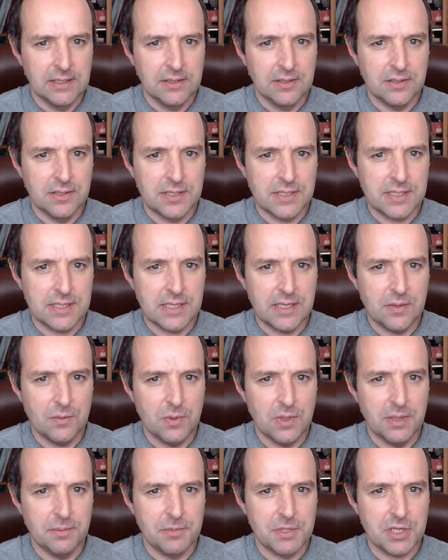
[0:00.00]
Good to see you,
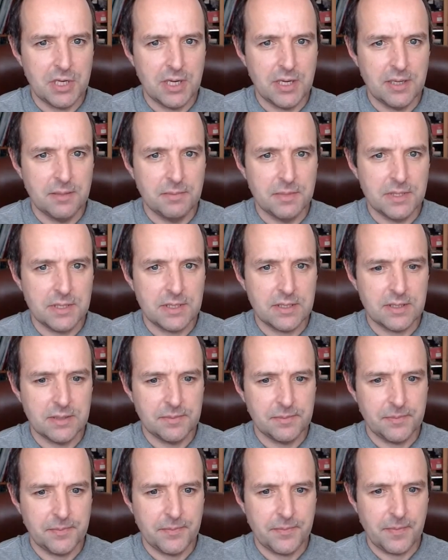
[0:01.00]
William James.
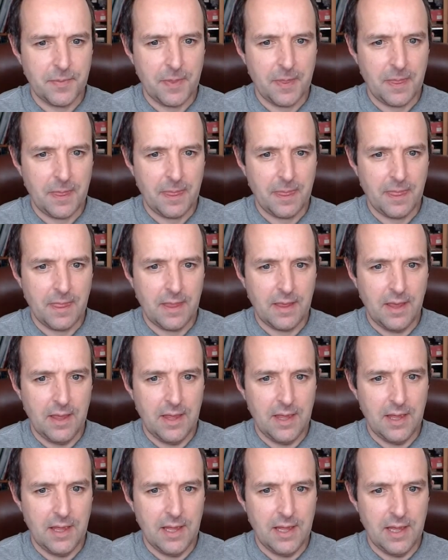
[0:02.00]

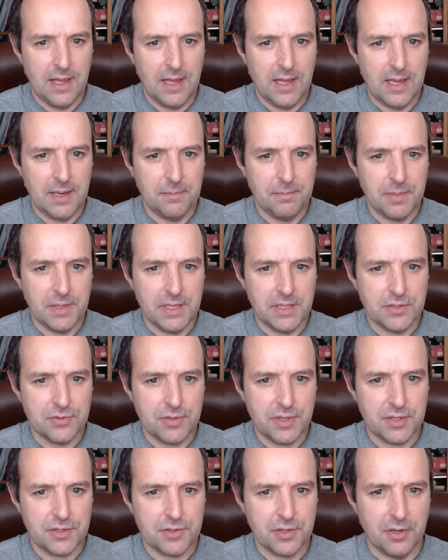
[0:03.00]
And Pete
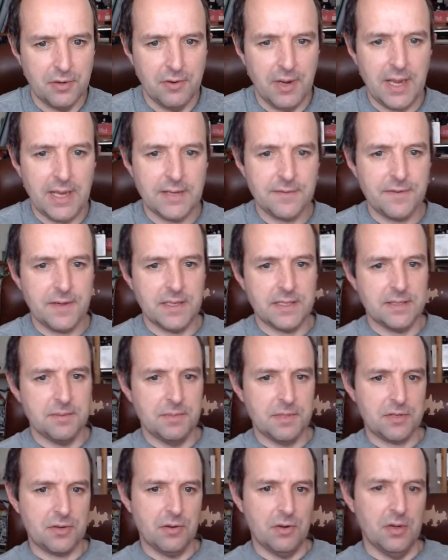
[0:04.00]
Retro and Phantom
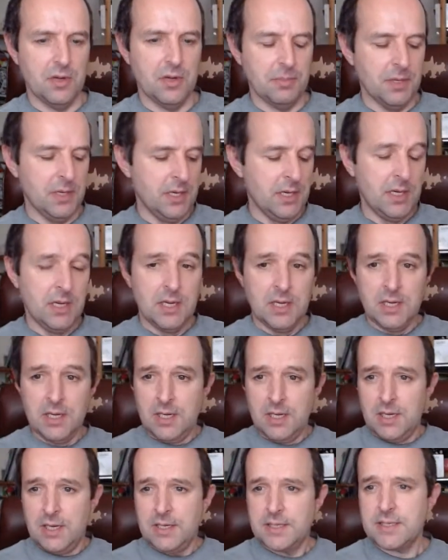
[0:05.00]
Scribe.
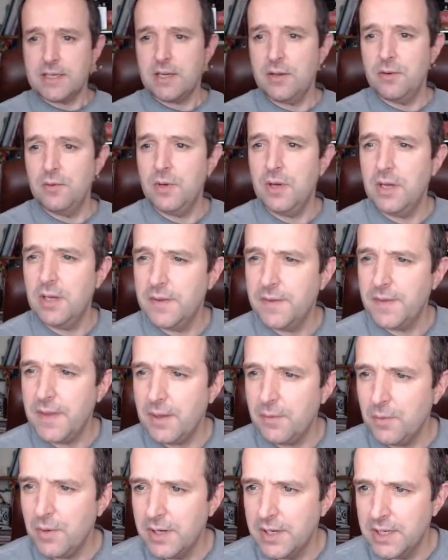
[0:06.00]
So that
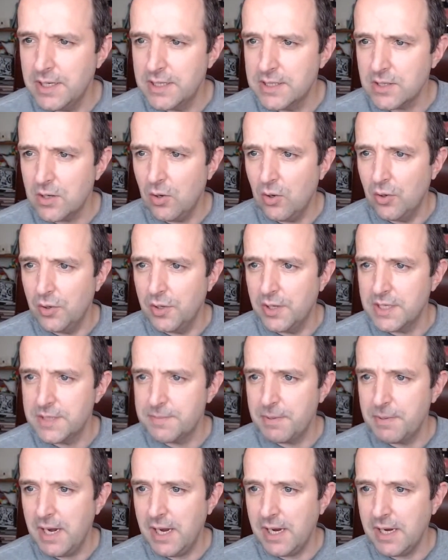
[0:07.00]
one is on. It's
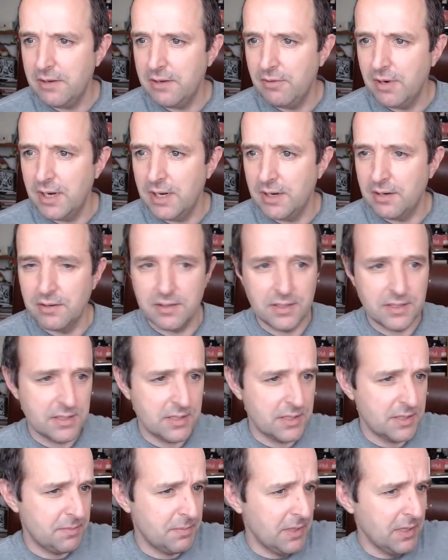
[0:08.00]
been hanging around. It's
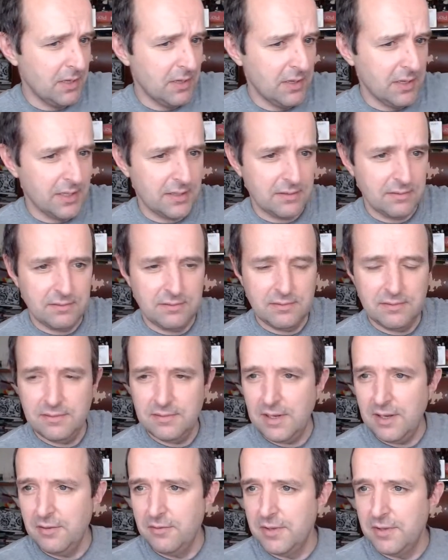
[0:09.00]
just been like
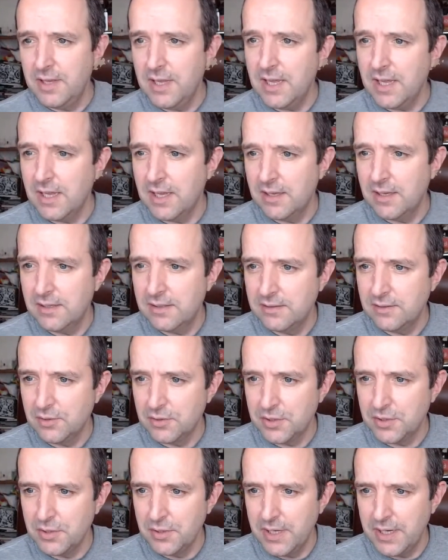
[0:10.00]
over there, not
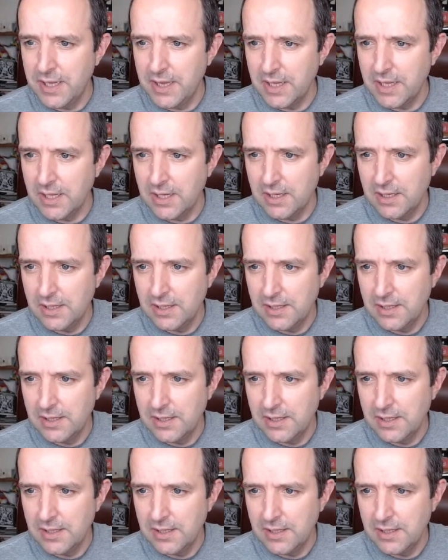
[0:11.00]
doing anything.